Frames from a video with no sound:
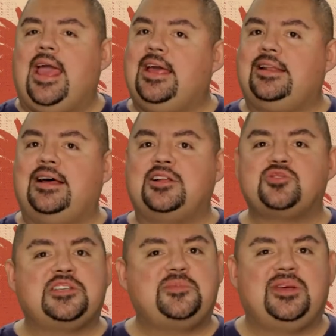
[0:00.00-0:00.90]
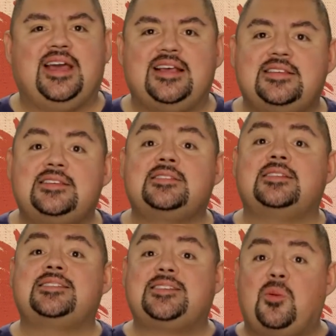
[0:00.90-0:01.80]
and uh, trust me you guys this is
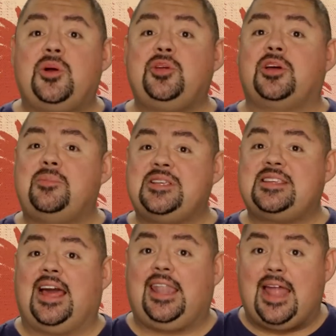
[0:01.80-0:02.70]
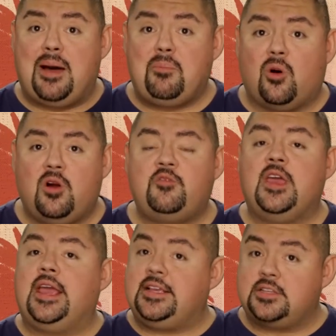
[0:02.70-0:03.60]
someone you're going to be seeing a lot more of
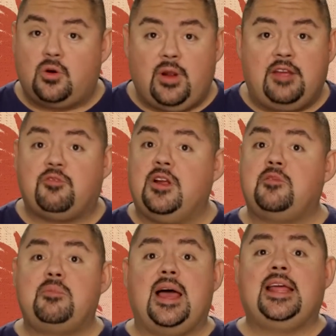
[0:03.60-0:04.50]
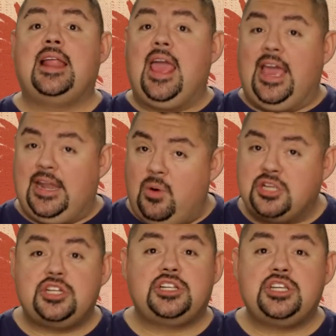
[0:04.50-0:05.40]
he's a great friend of mine and i
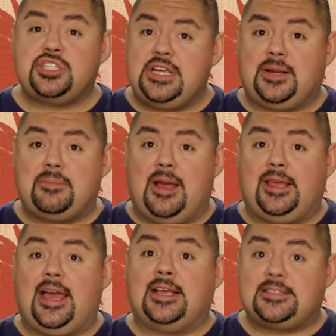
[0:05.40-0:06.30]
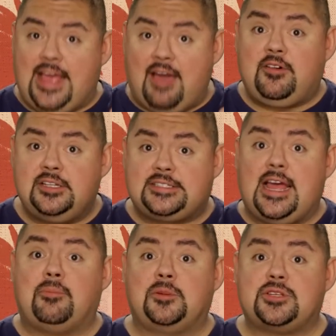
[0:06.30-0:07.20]
want you to just check him out you guys have a good
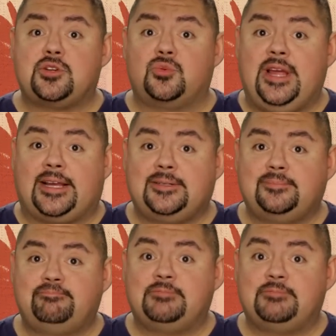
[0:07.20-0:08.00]
time with mr rick